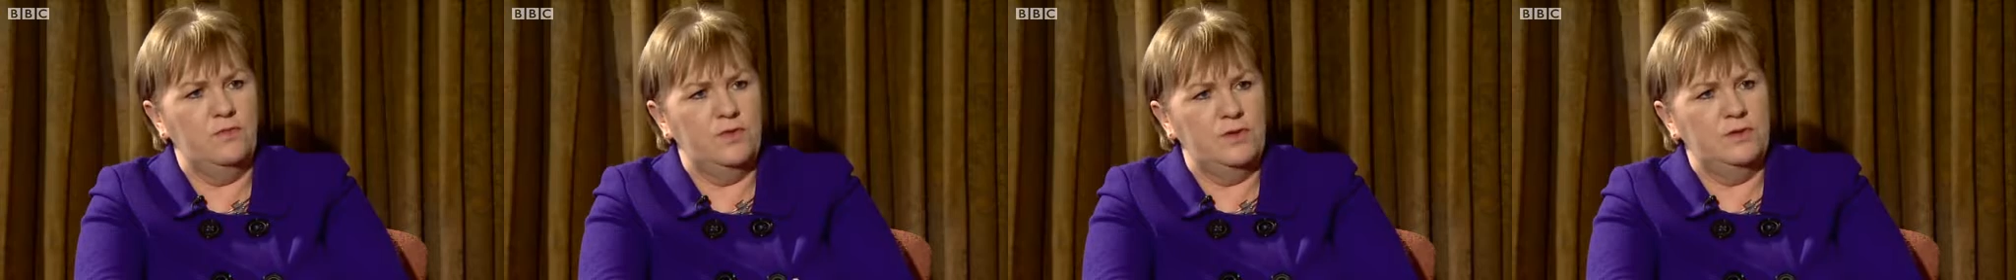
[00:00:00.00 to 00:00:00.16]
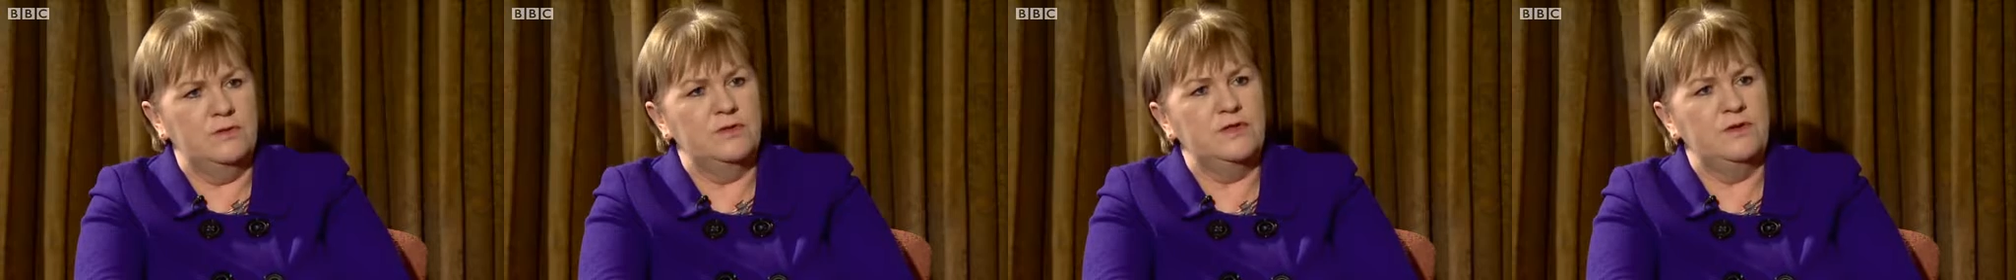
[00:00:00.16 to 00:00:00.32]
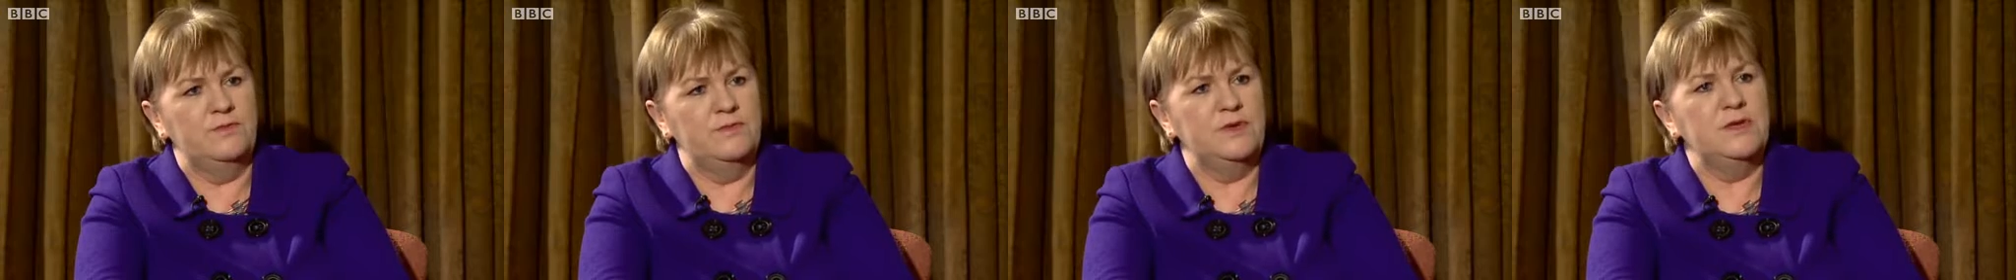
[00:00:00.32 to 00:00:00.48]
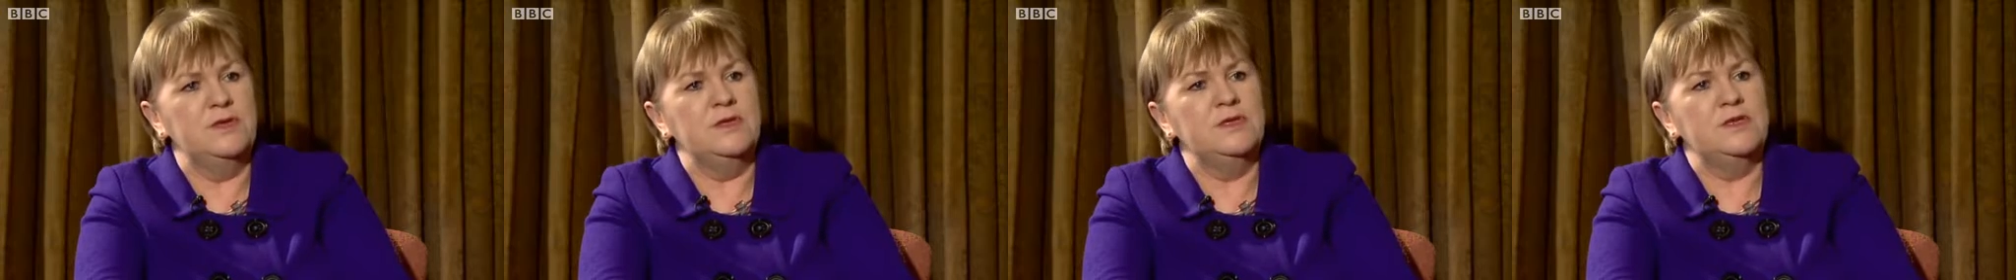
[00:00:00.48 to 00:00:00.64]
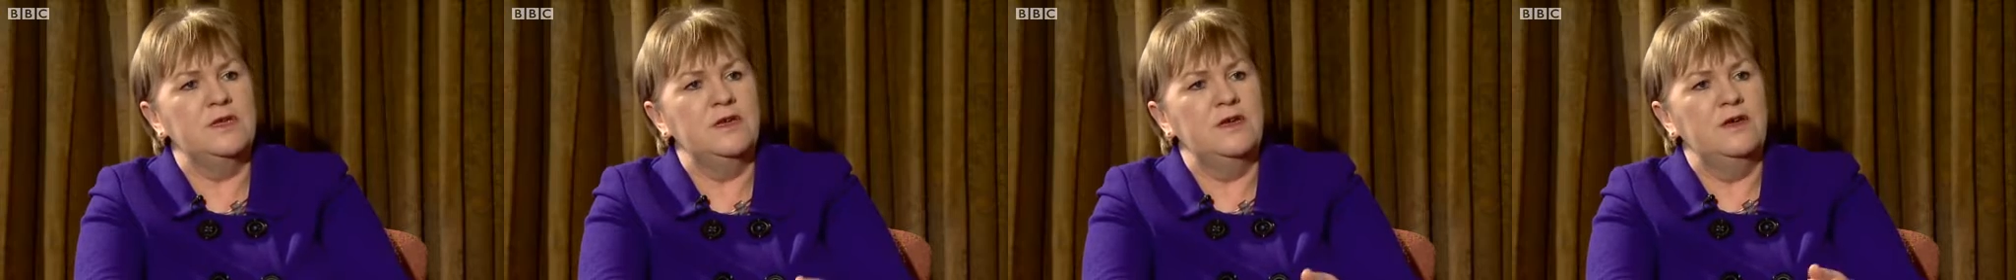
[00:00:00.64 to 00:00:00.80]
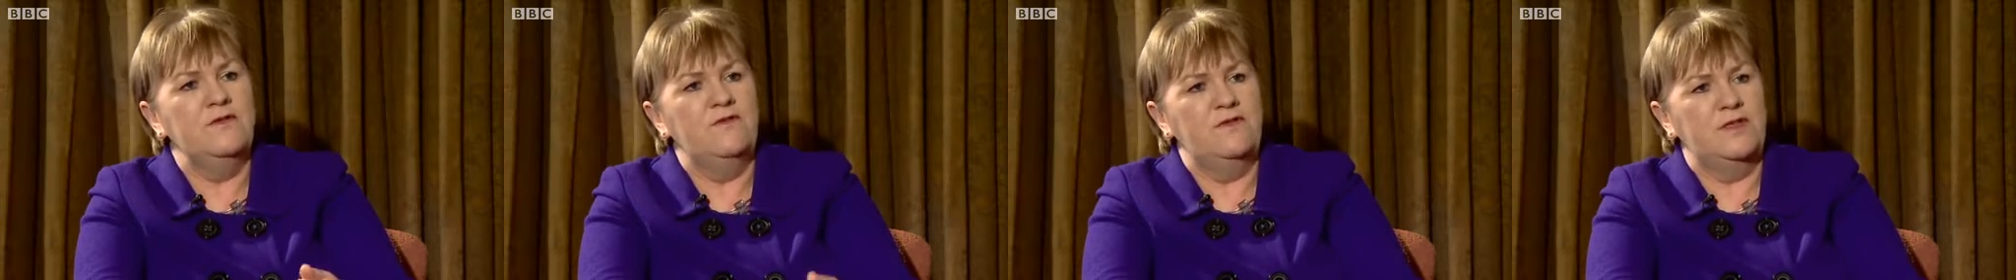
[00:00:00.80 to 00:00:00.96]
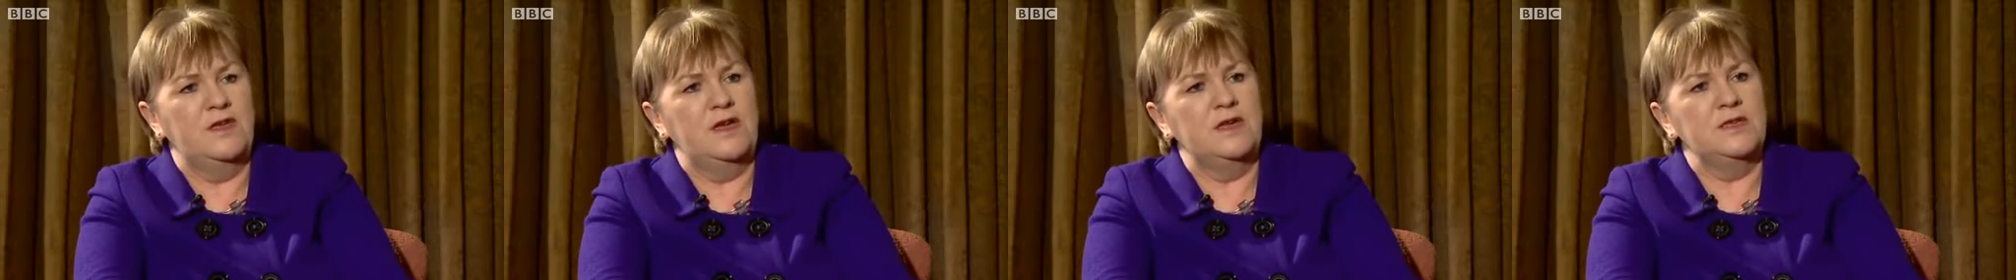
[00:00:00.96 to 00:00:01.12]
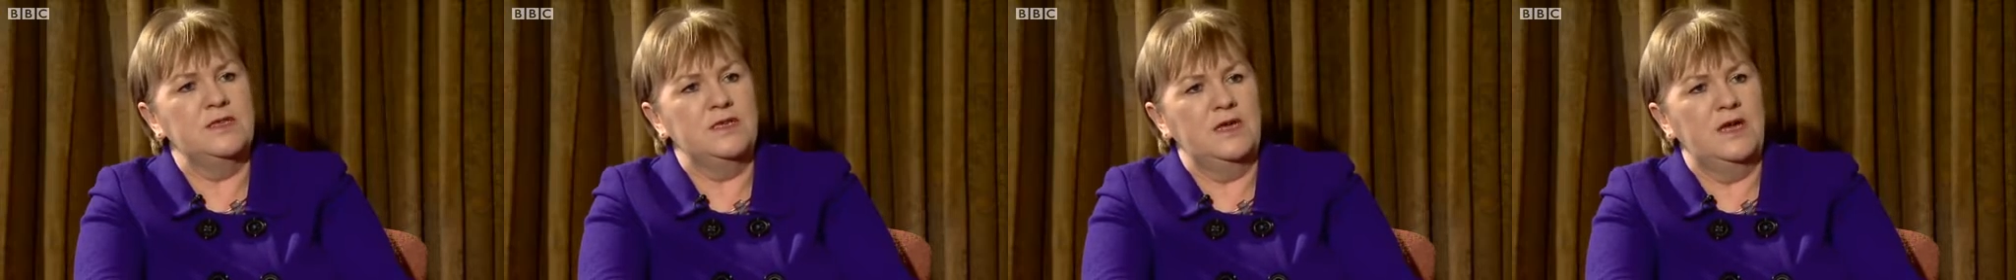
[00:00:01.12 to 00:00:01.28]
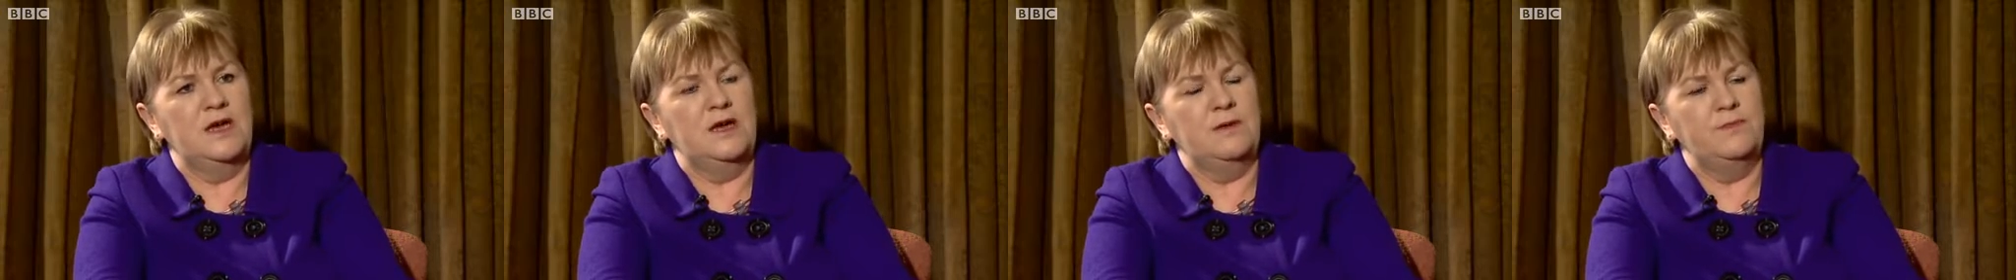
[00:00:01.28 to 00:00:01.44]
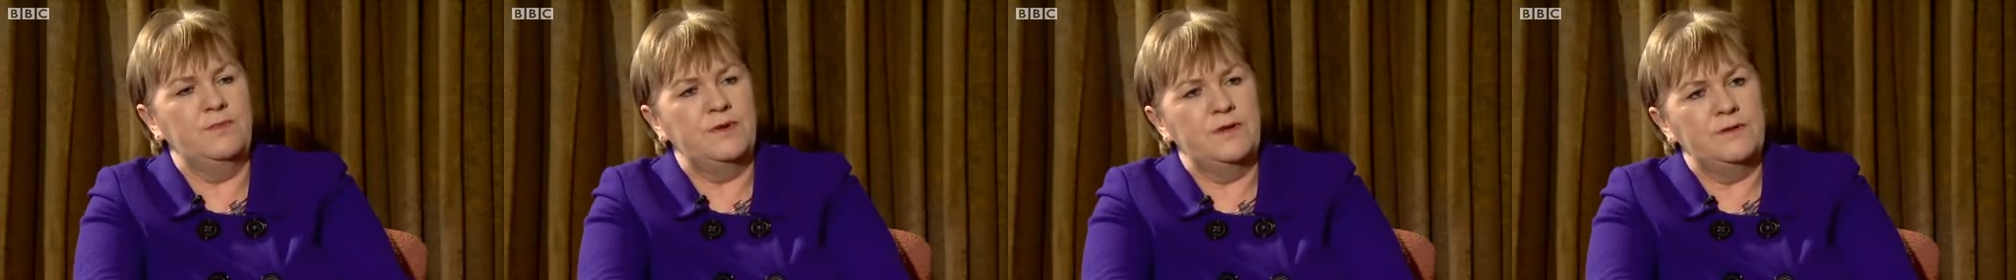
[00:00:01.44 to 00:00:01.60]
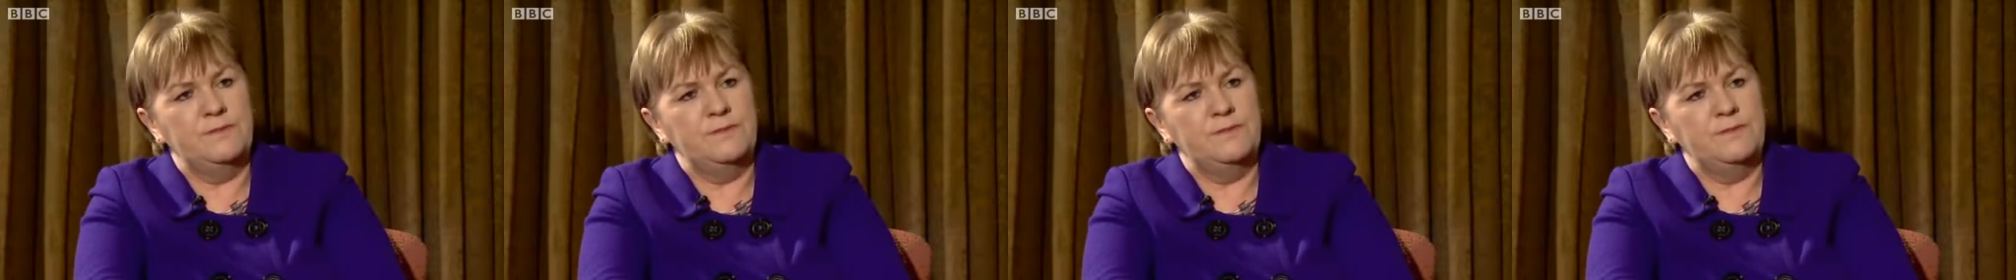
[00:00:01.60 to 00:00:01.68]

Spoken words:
willed the means for that to happen.